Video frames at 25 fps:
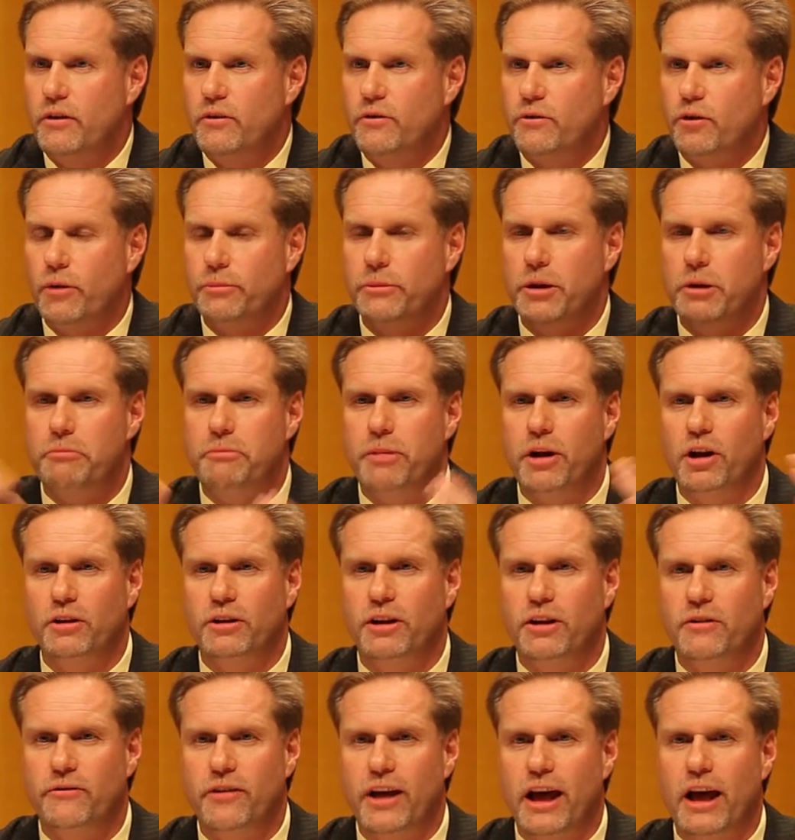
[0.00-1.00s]
from the
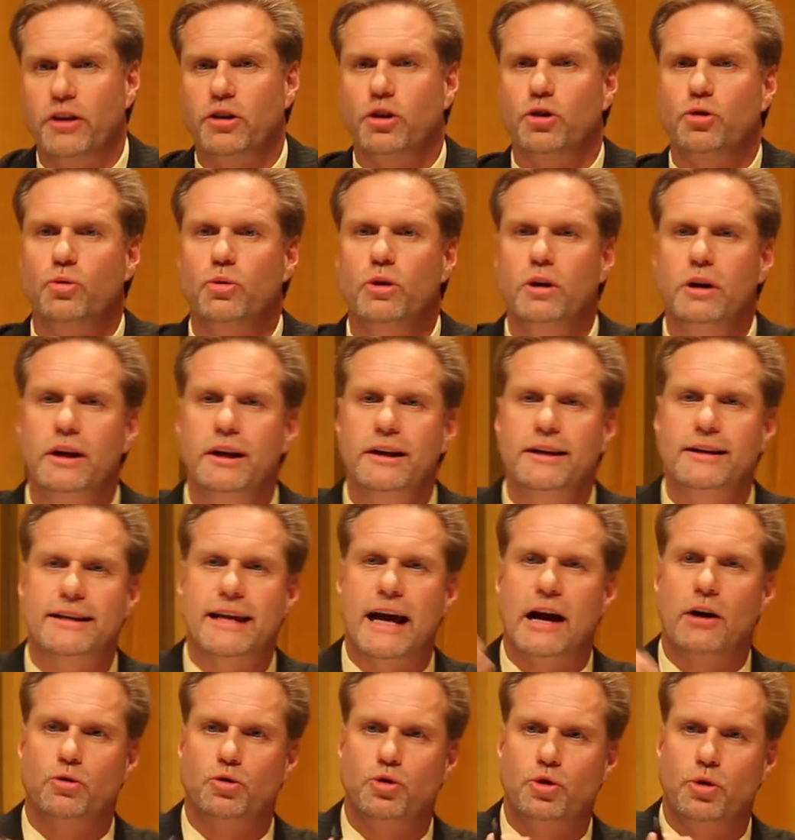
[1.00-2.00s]
building value
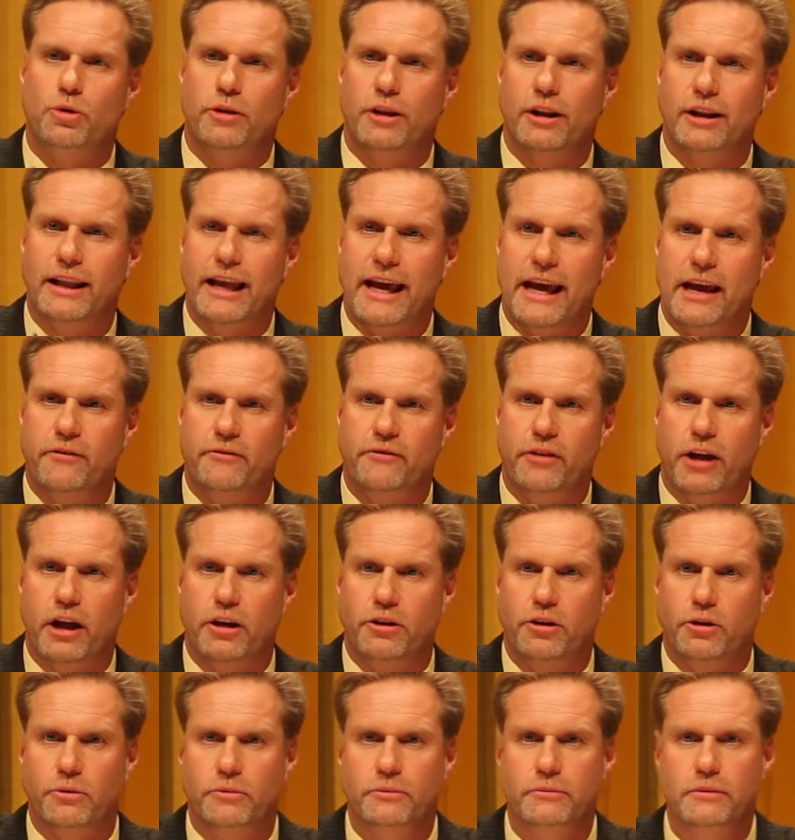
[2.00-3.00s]
down to the land
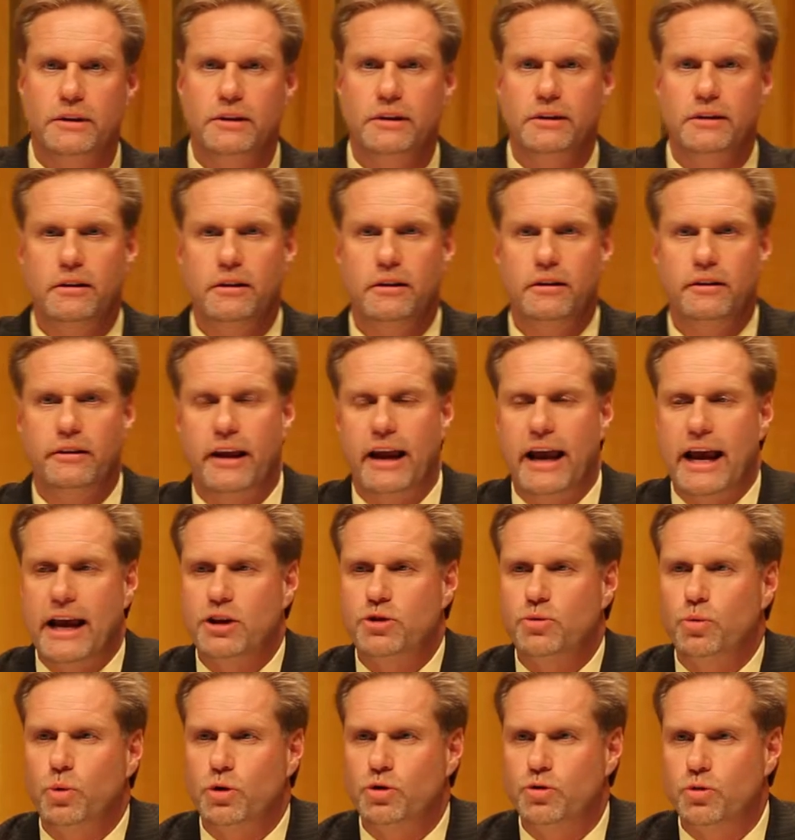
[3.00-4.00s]
value. The
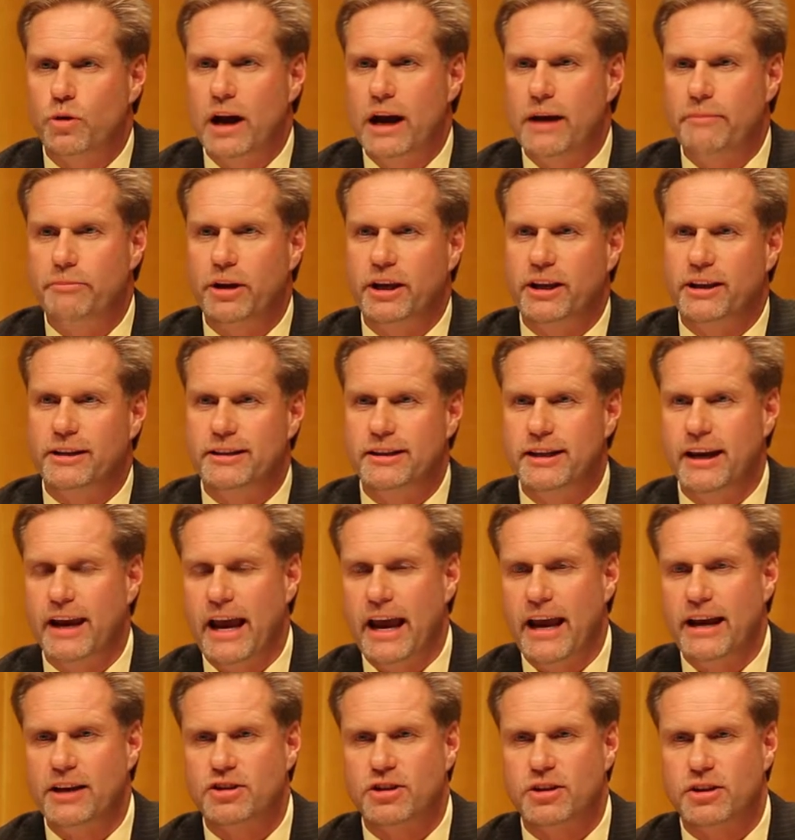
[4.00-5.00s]
actual drop in
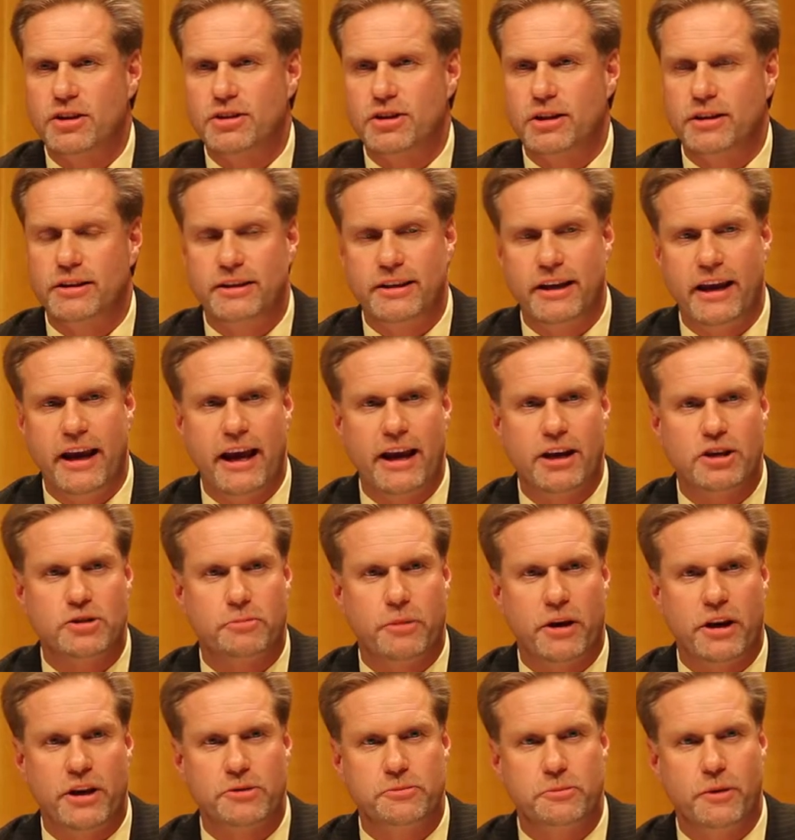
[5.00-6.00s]
taxes and tax
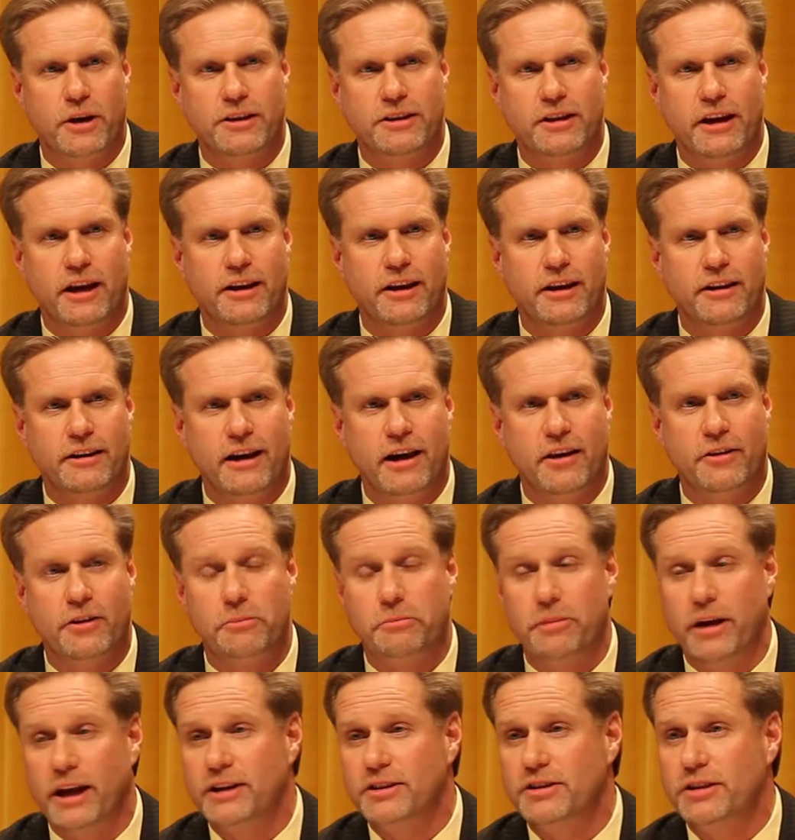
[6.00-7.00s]
base by taking down the
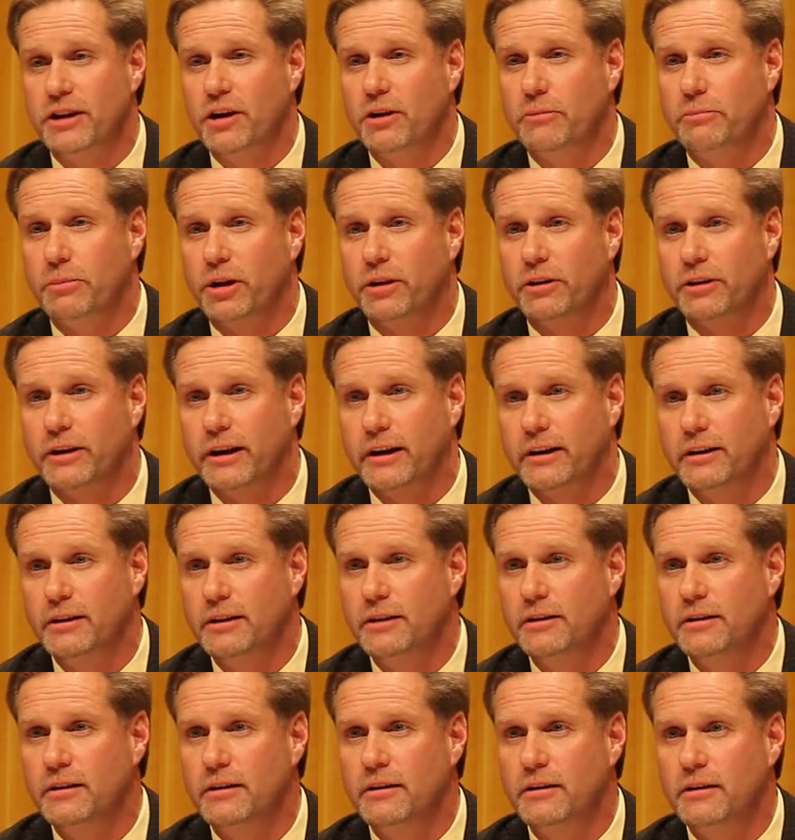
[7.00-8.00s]
Pentair
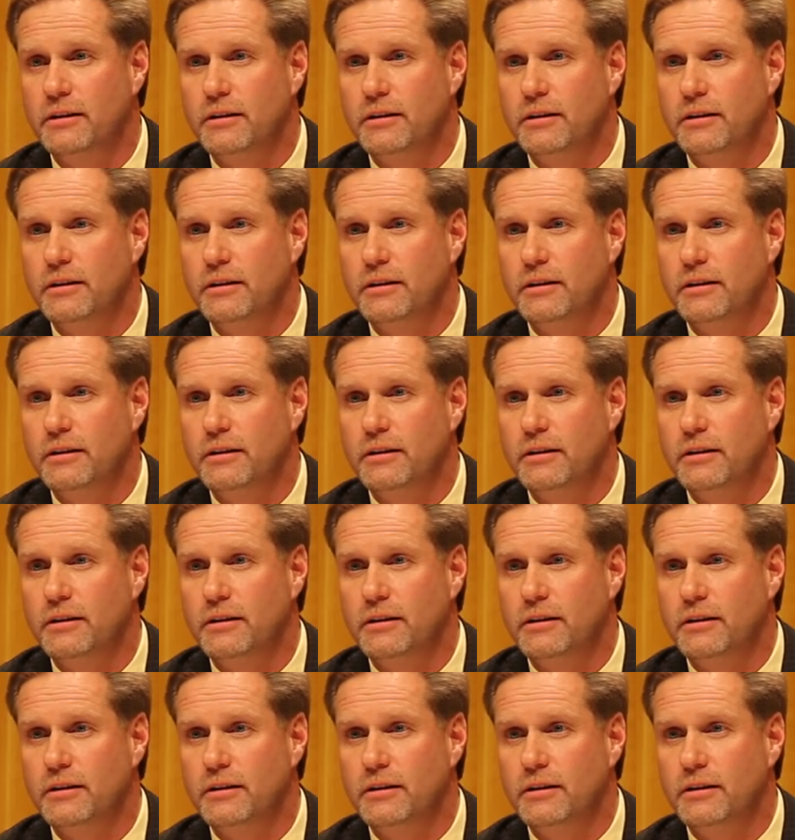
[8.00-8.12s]
building